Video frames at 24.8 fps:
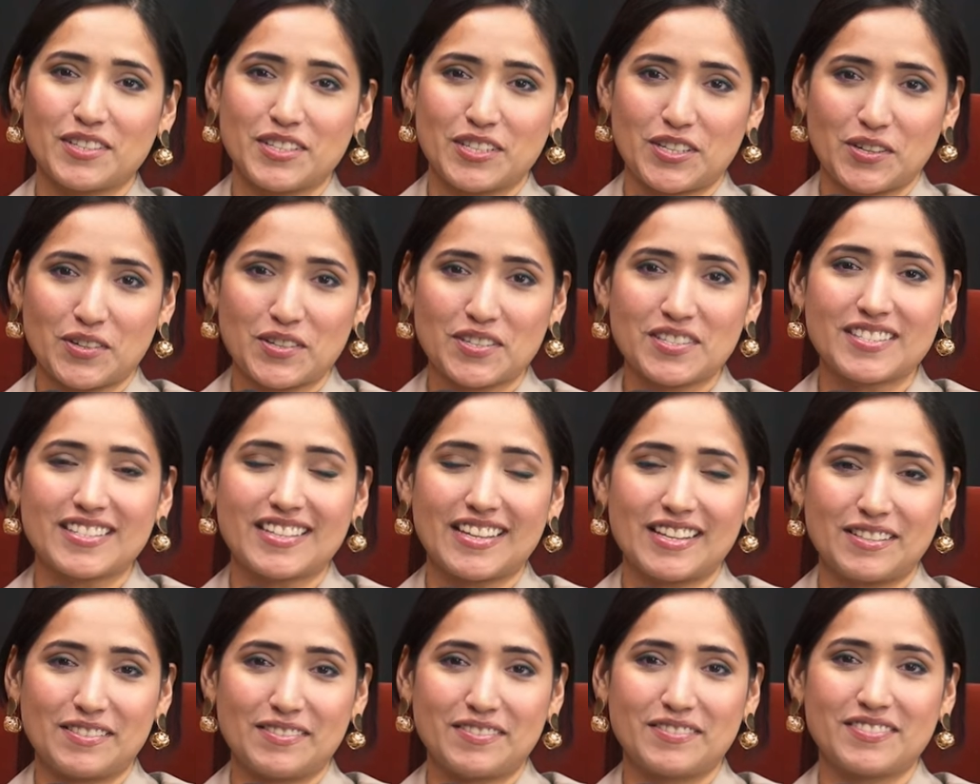in
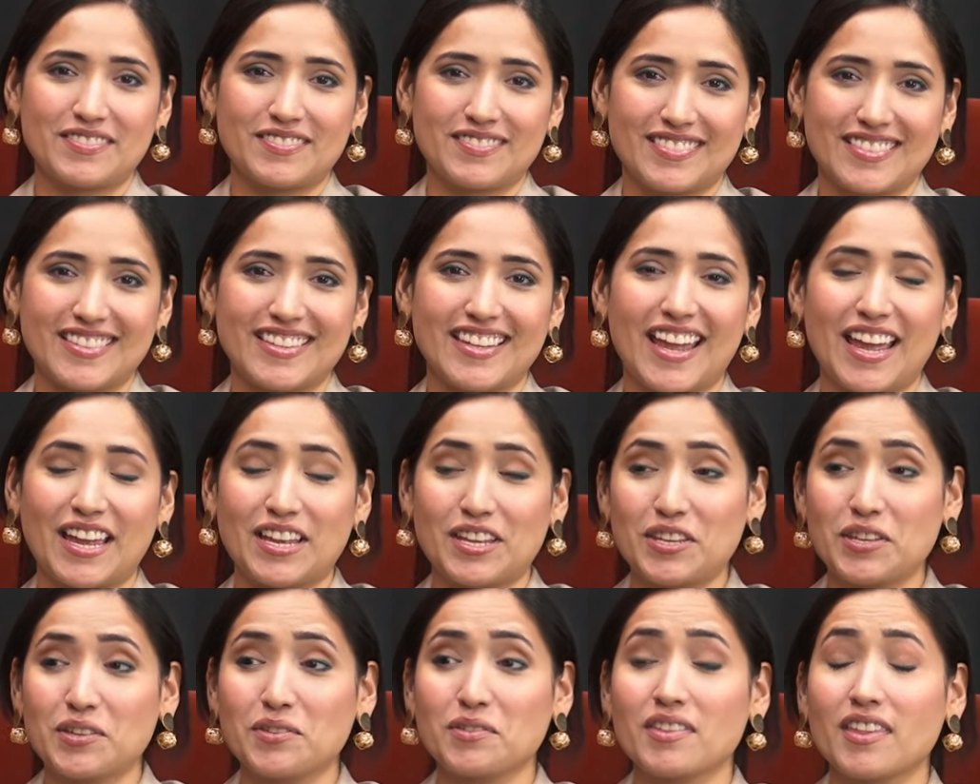yourself.
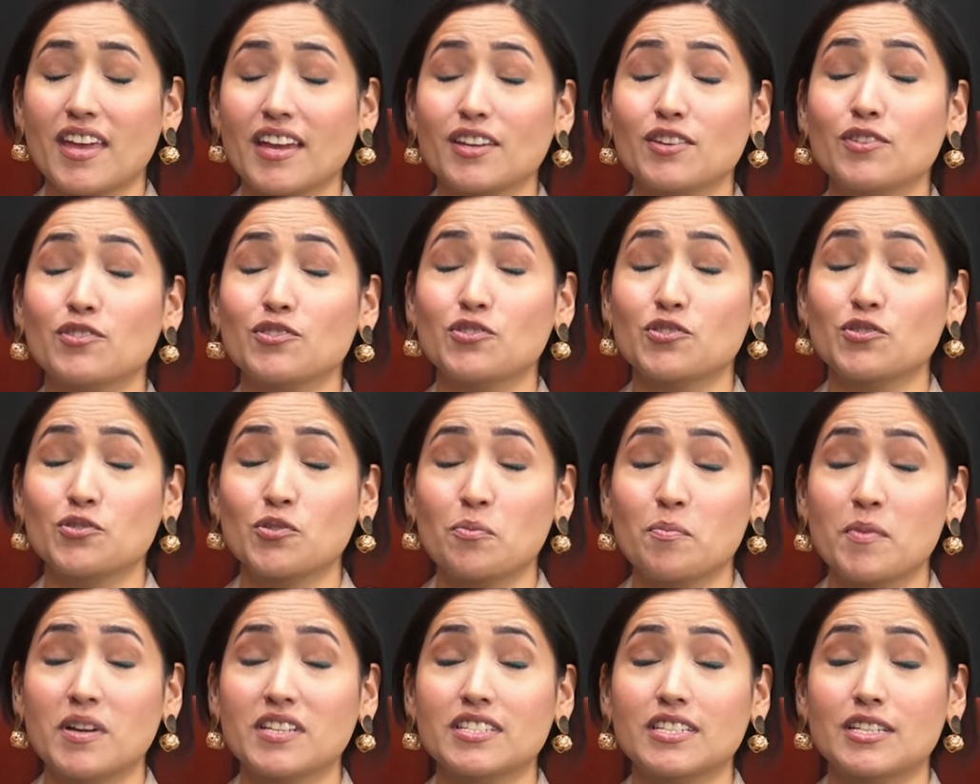Thank you. Thank you
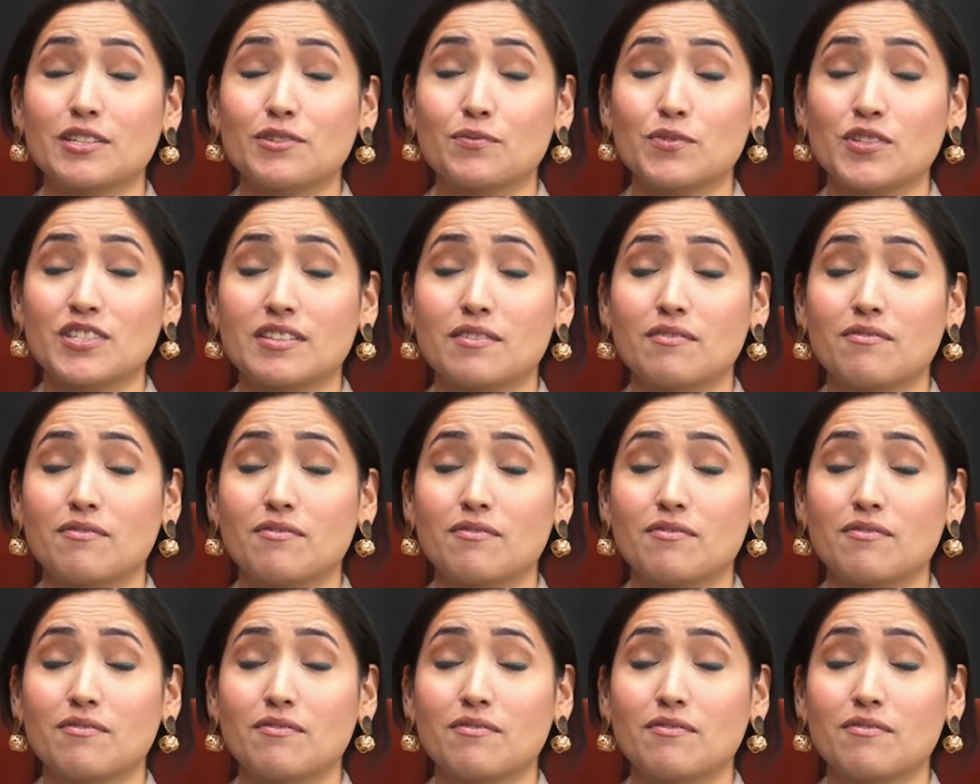so much. It was